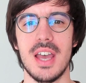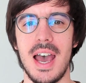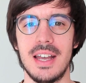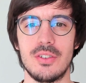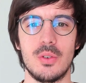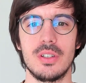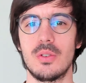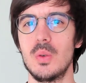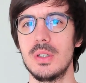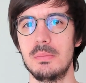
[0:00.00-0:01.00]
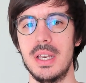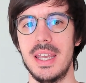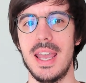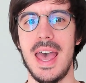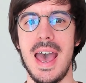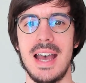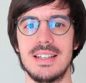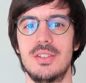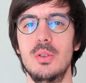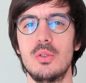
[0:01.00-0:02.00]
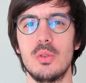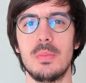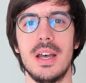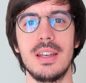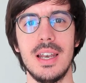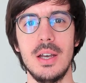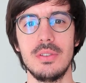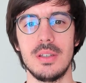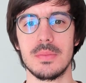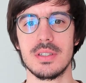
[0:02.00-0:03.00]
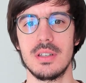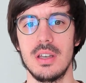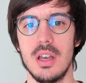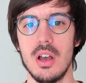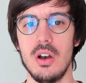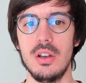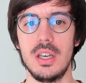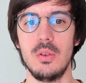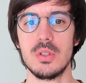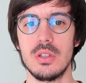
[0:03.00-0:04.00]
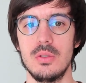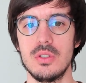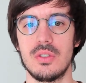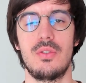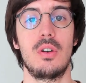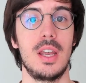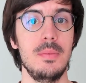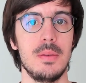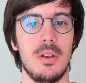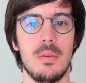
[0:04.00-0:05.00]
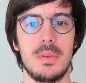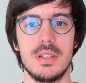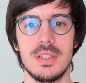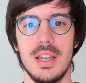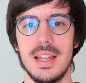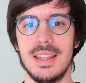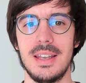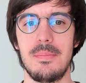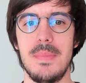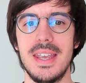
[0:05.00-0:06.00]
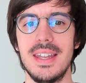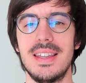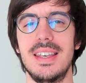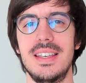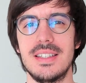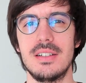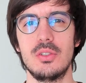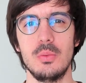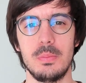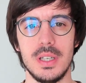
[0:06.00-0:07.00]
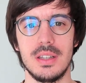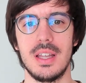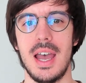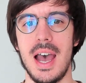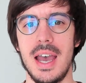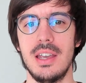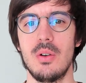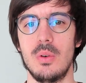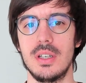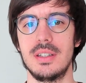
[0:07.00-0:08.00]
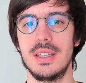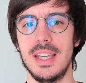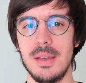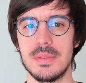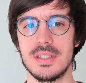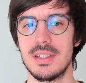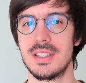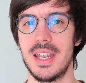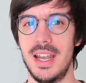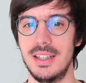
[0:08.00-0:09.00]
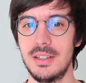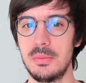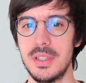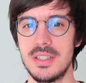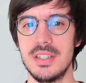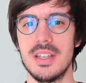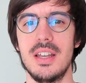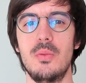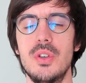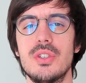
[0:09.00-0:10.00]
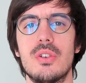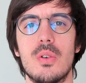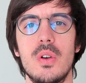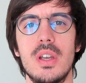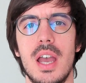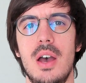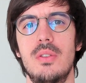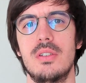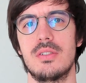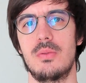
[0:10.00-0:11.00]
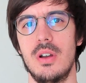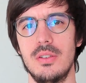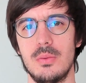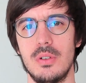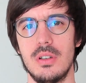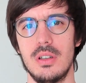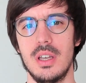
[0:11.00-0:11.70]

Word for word: Android, Google Play, ads, YouTube and cloud teams on new solutions for game developers that make it easier to build high-quality games, scale their business and reach growing audience around the world.